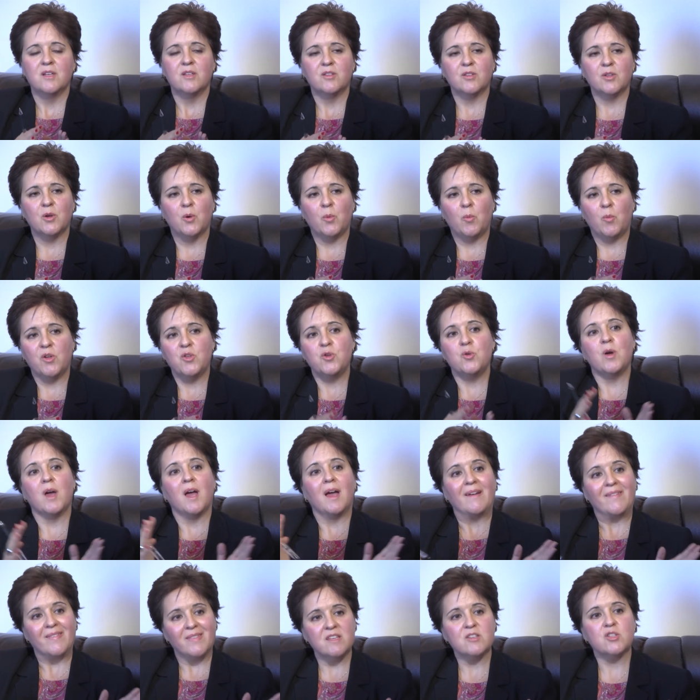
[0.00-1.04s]
So when you
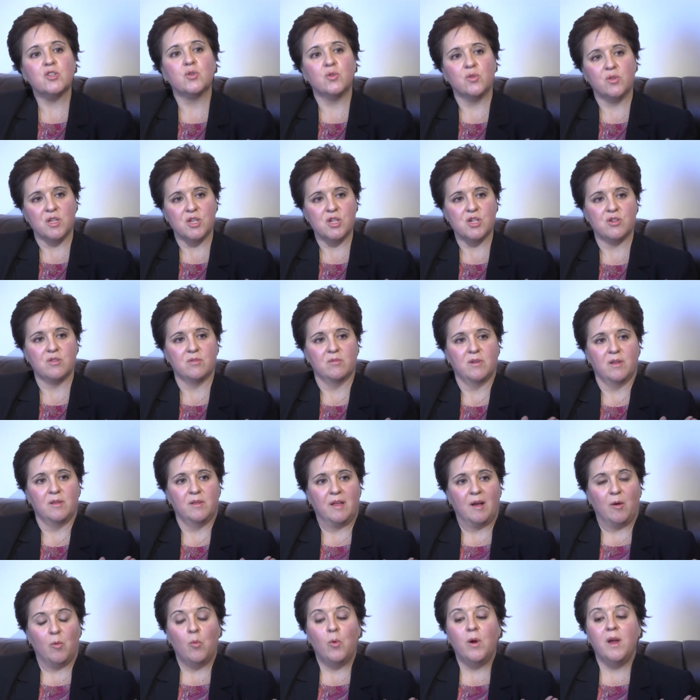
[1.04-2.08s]
have this condition
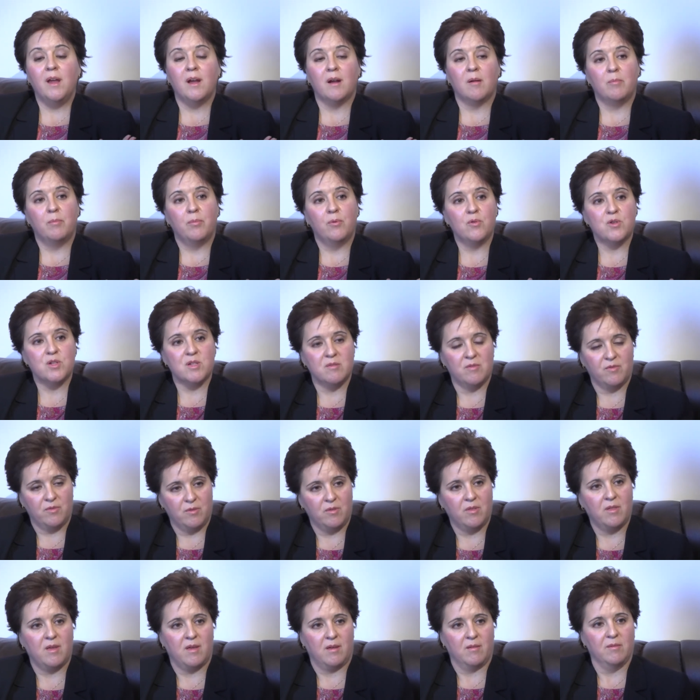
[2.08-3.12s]
that we are pushing
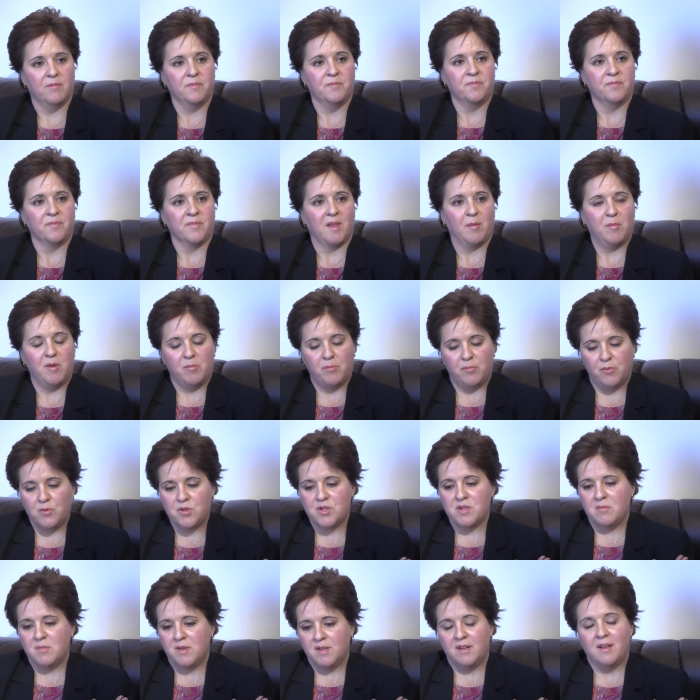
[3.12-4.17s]
for them,
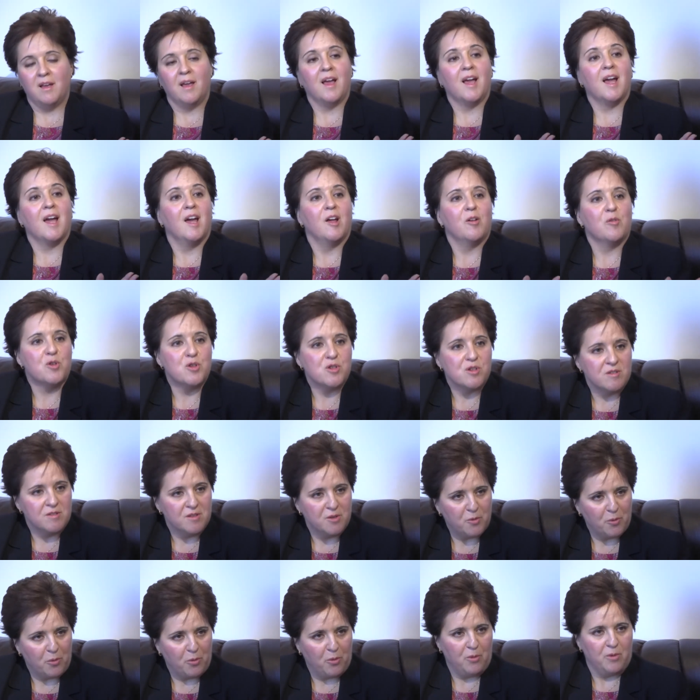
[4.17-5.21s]
pushing meaning encouraging
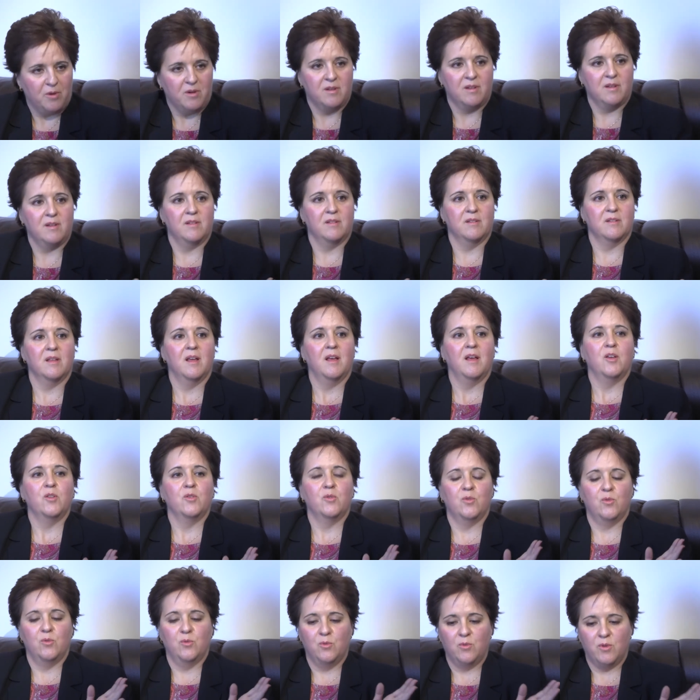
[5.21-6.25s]
the authorities
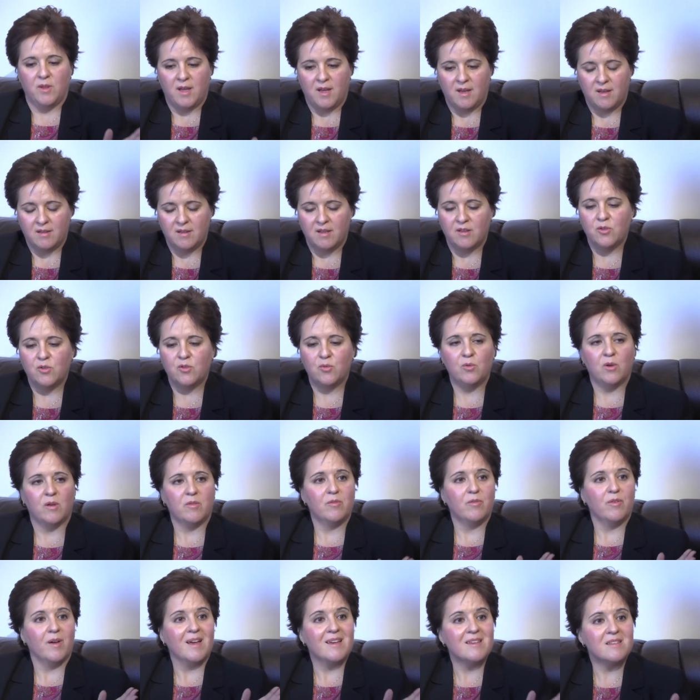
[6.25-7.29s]
to do that and to
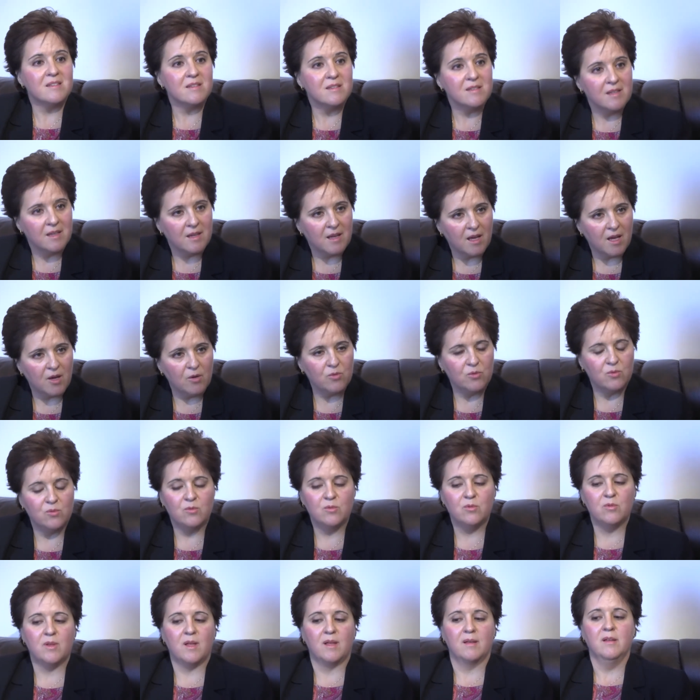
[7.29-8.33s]
advising them how to
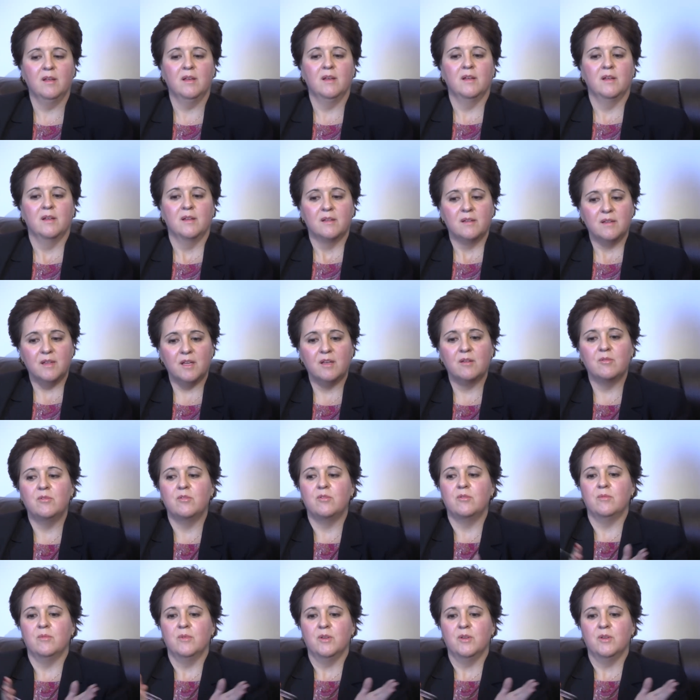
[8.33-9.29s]
do that, then